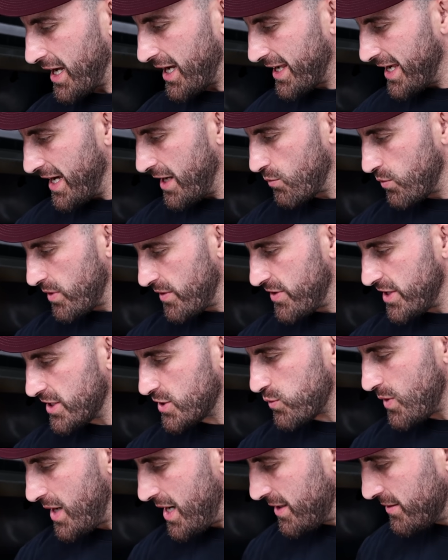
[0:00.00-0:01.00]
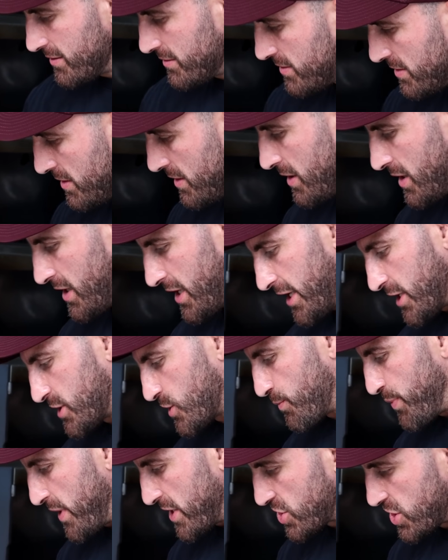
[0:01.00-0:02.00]
Again, with this one,
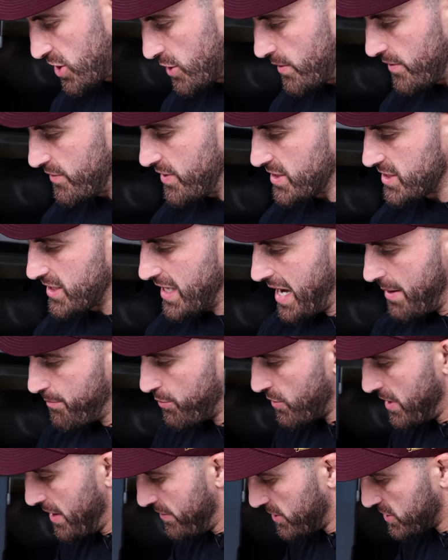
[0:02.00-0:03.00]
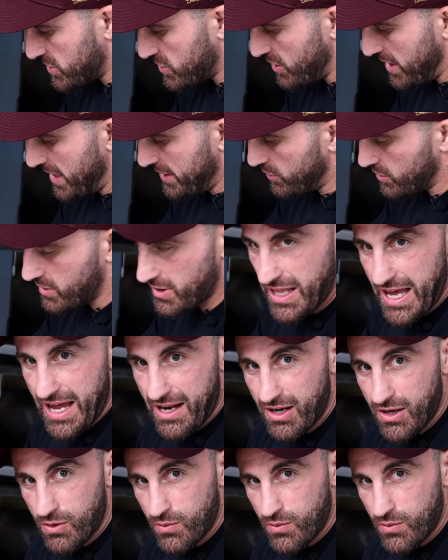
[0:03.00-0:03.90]
especially with this cap around the side, look at that.